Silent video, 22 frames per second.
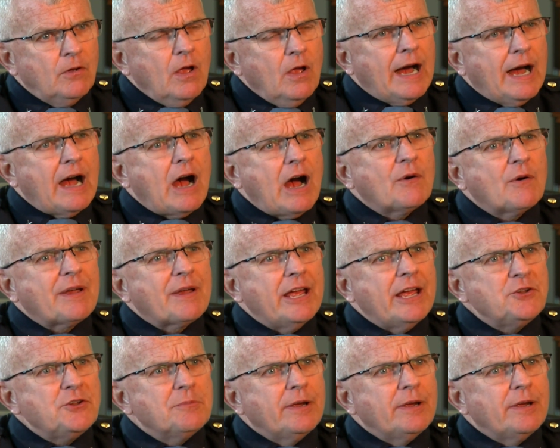Yeah.
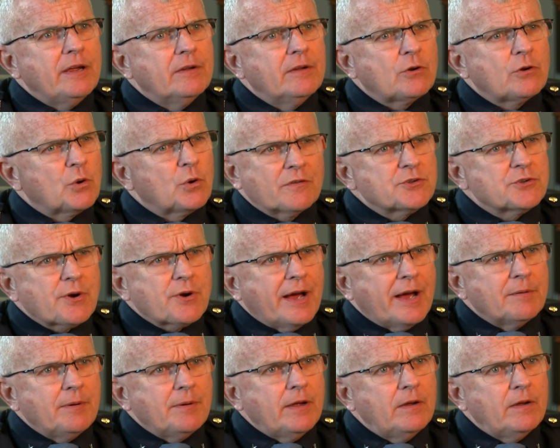How
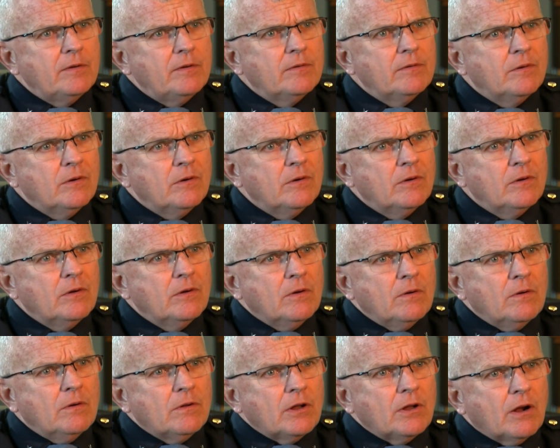can you be? Don't ever try
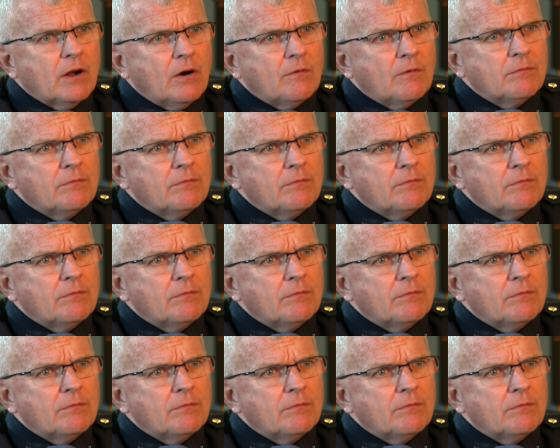to be.